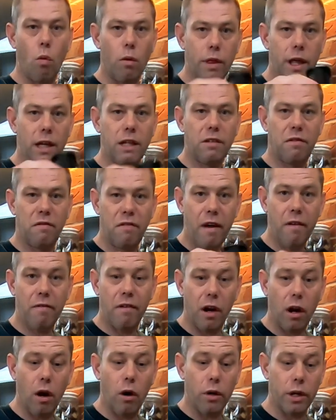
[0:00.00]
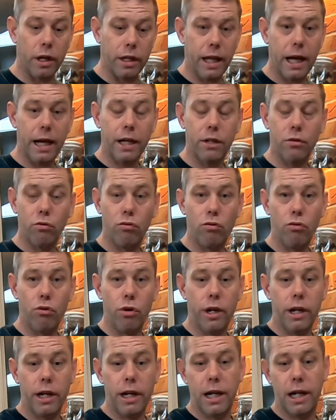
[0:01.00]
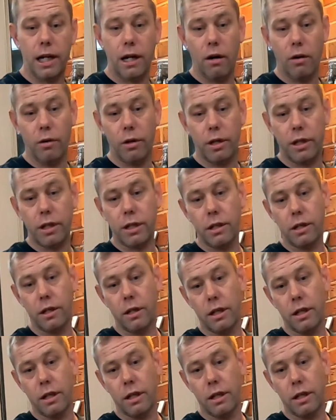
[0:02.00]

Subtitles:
That's feather light. That is really light.